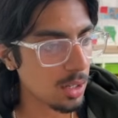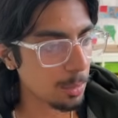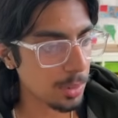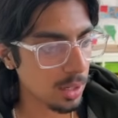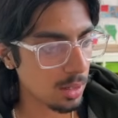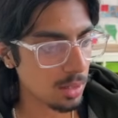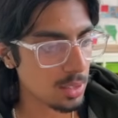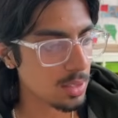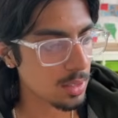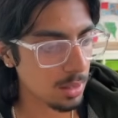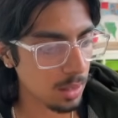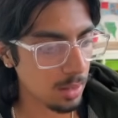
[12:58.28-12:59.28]
up here and this is
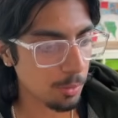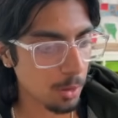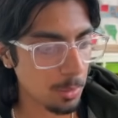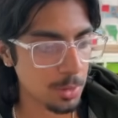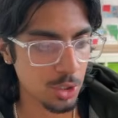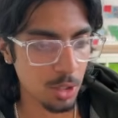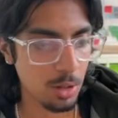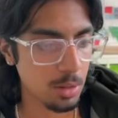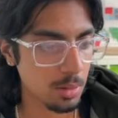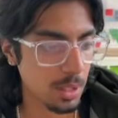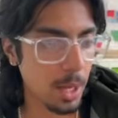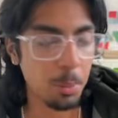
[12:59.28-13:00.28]
another form of Jiro.
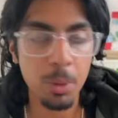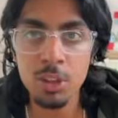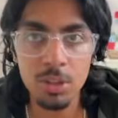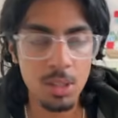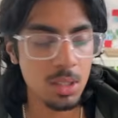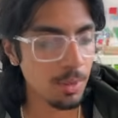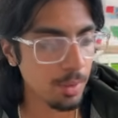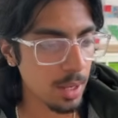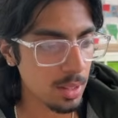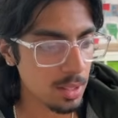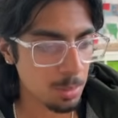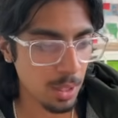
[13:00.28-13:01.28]
That would justify
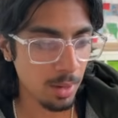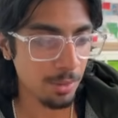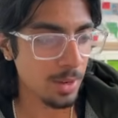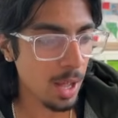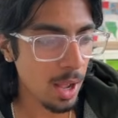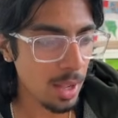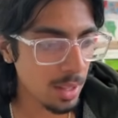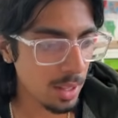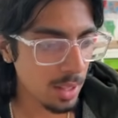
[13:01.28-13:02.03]
this, but if not,